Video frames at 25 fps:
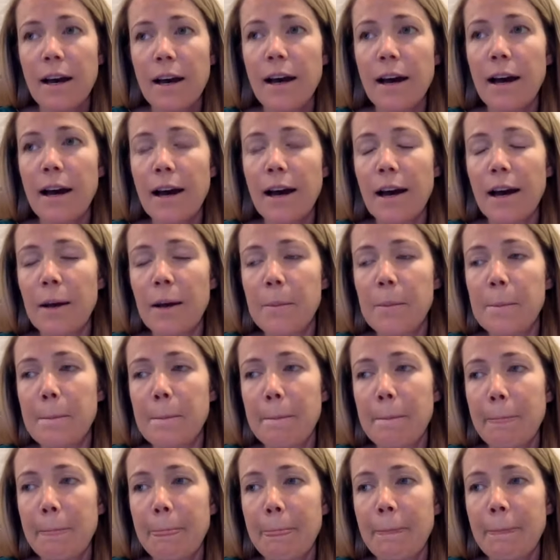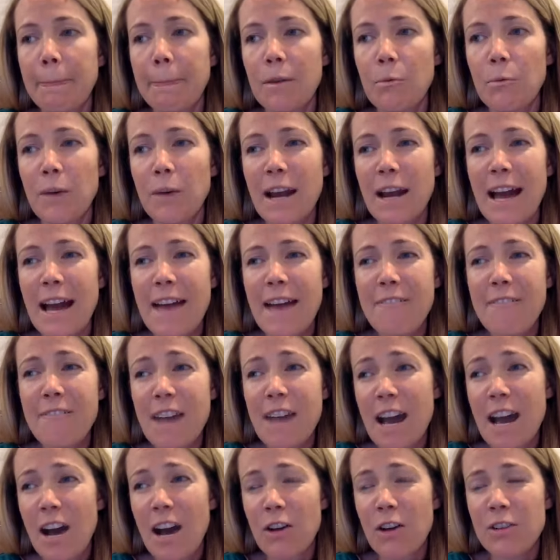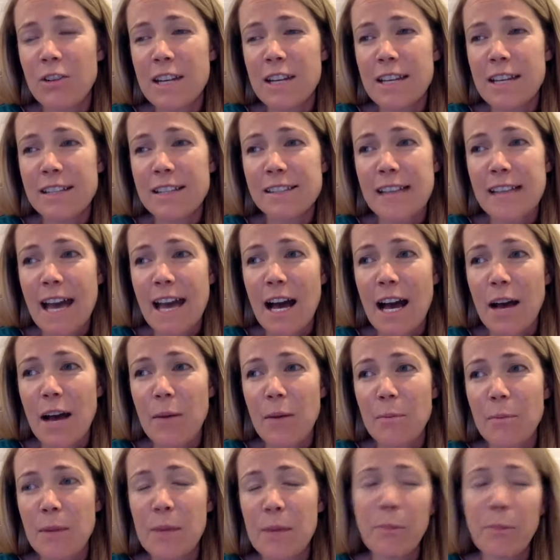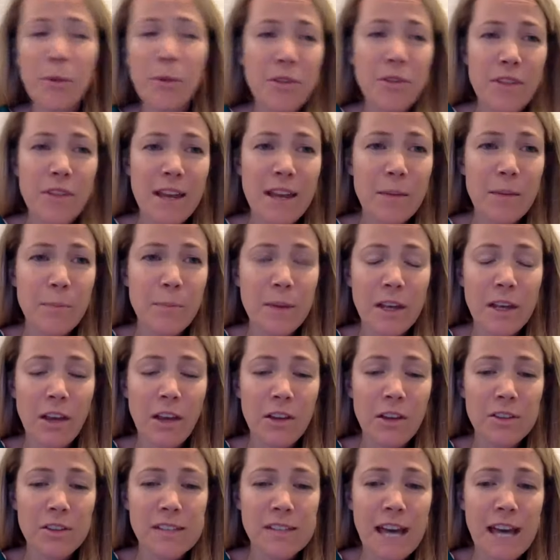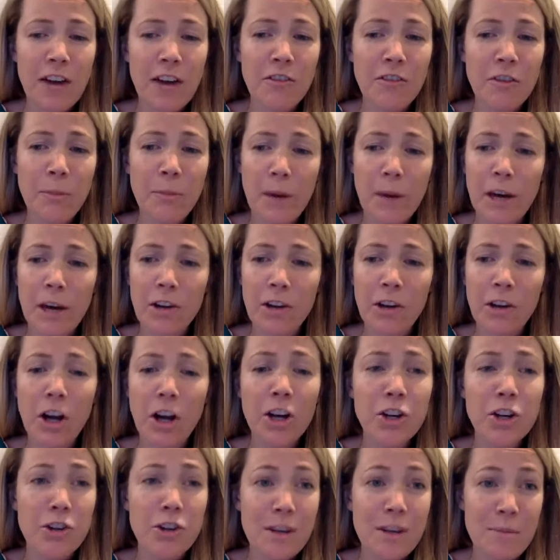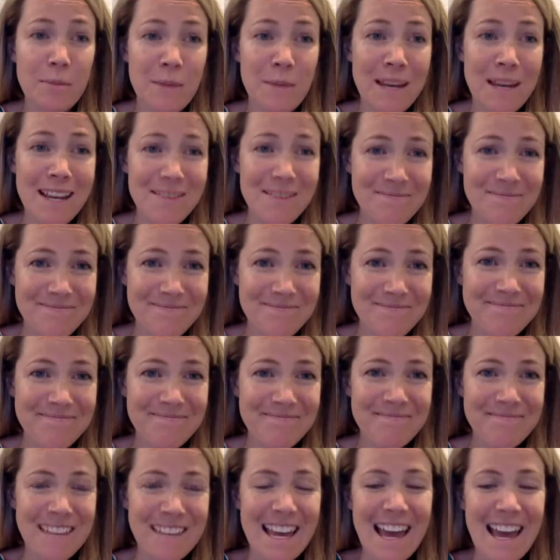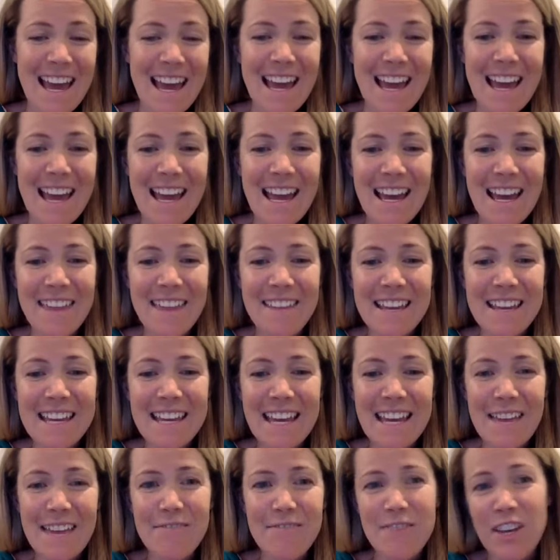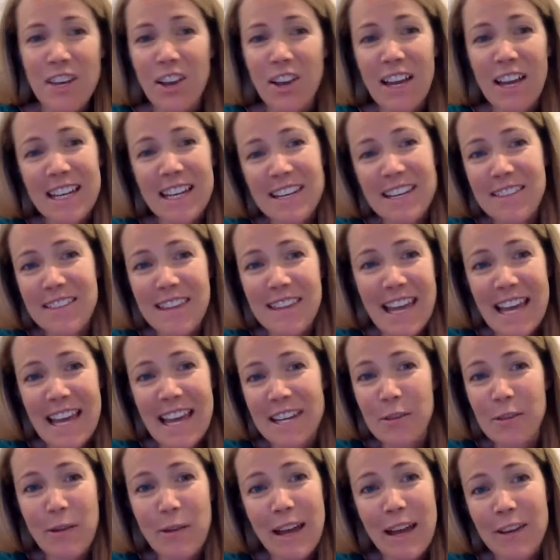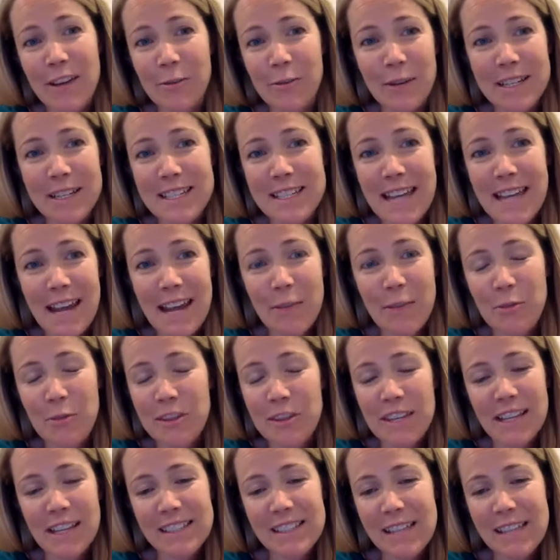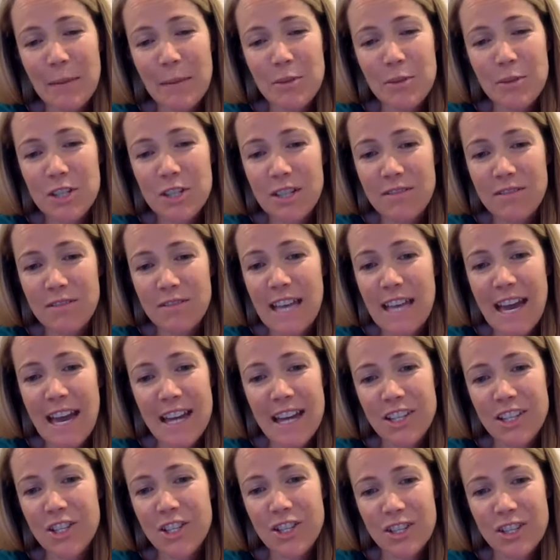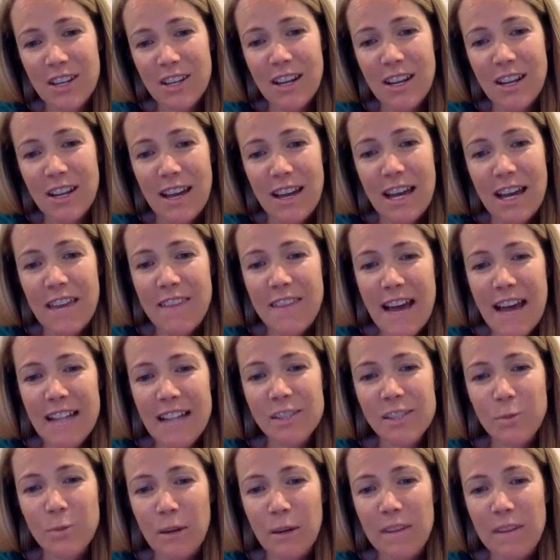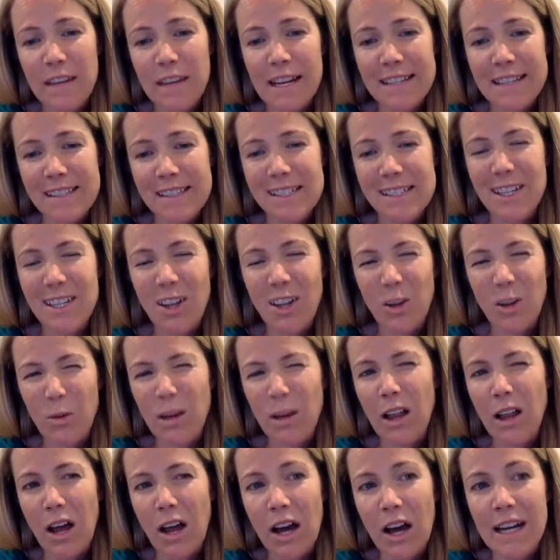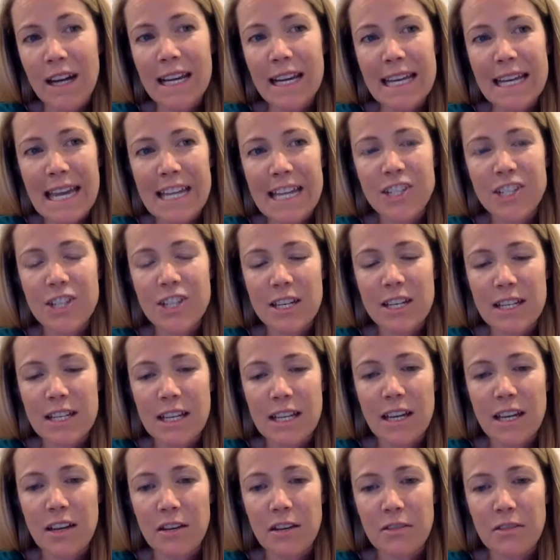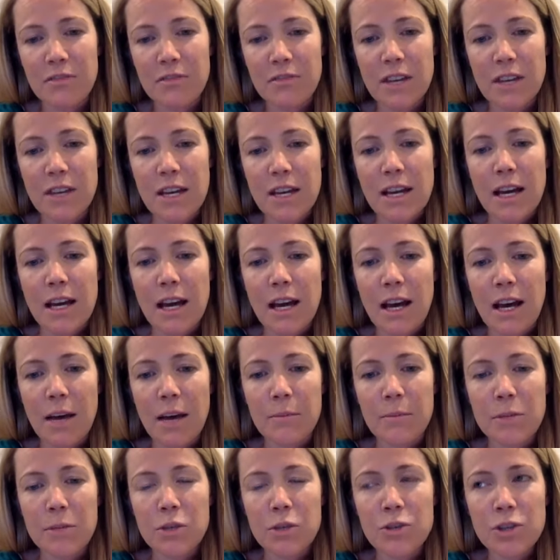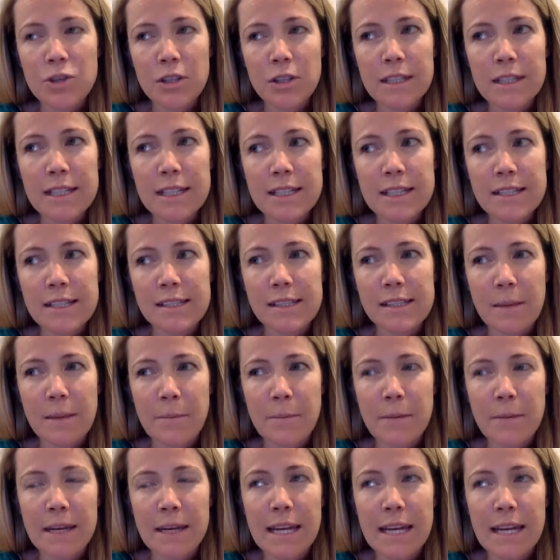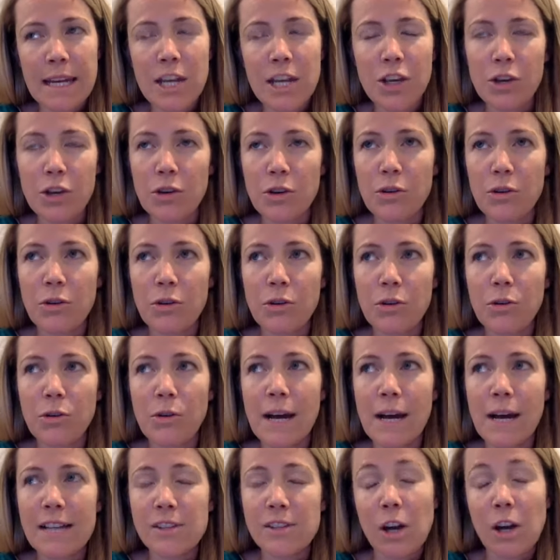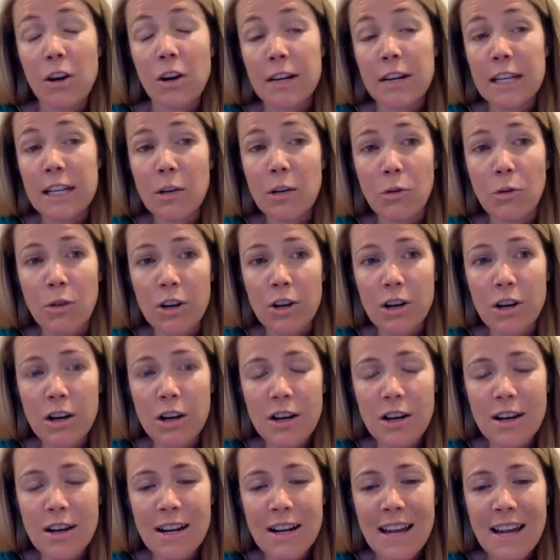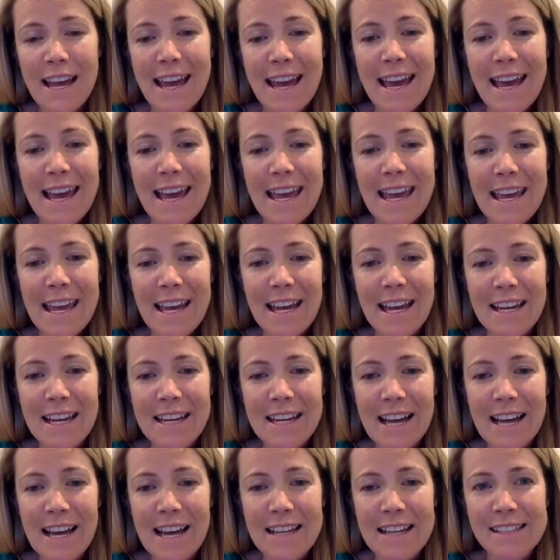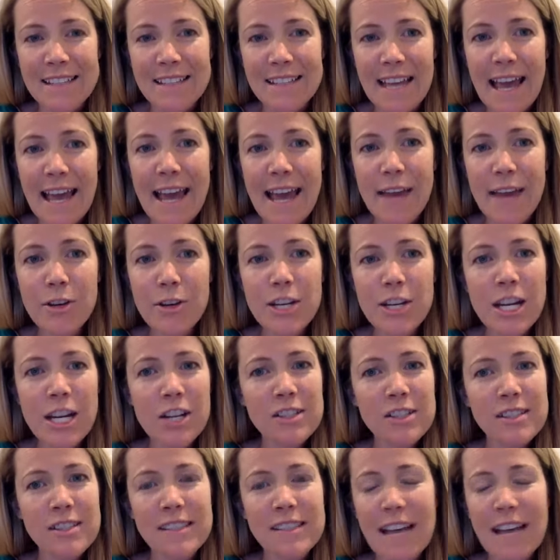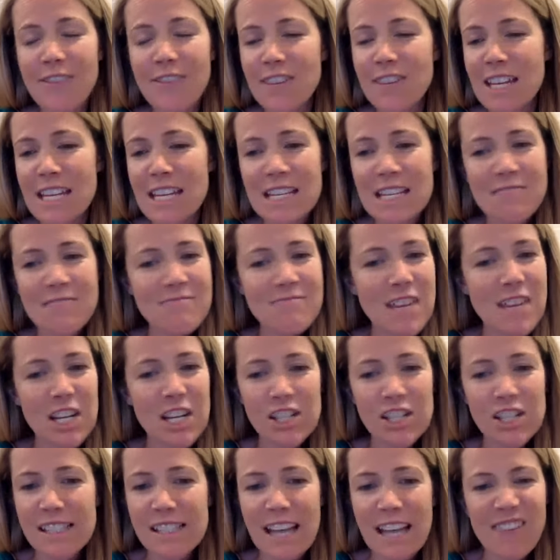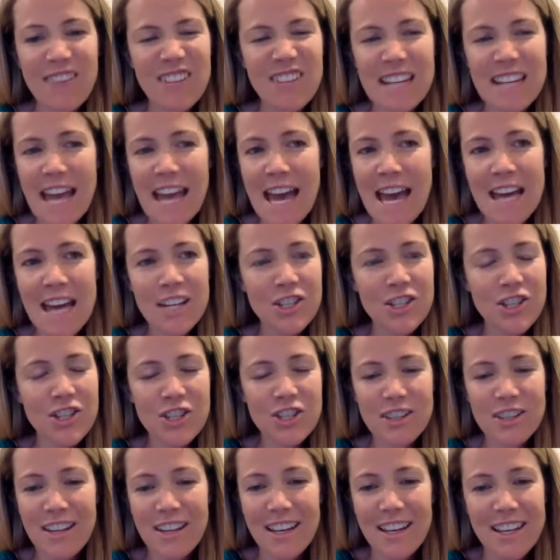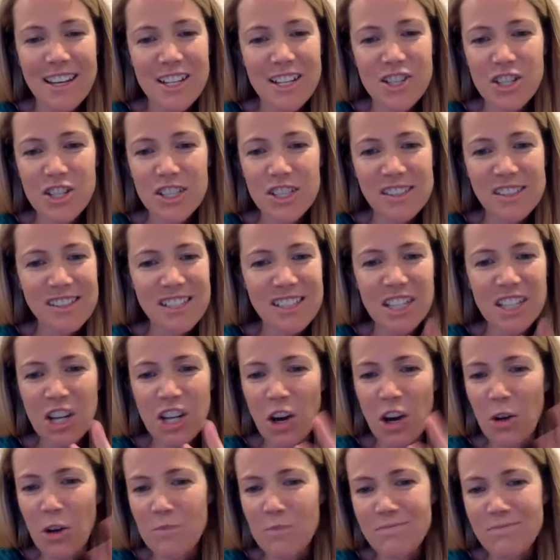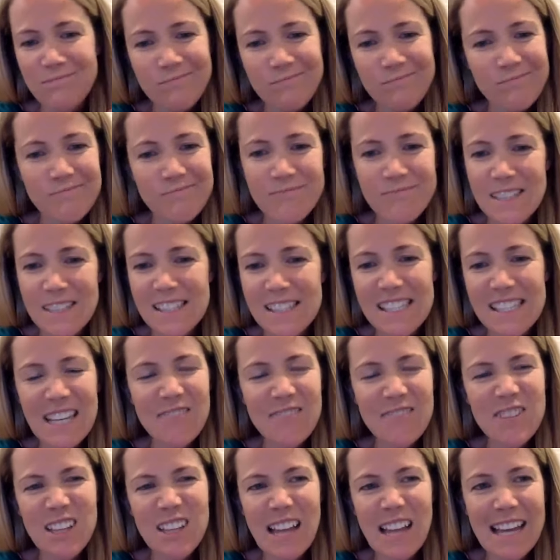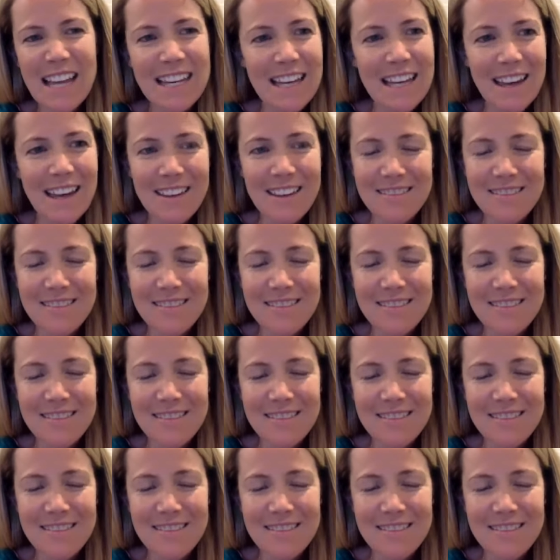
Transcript: Um, what I have found is that people think pills out of a bottle are creepy and they can't feel anything anyway in one day, with the exception of the edge. And that's one that I still will on occasion give um, usually to somebody who has already ordered. And I say, hey, here's seven, here's seven edge. Just, you know, see if you like it,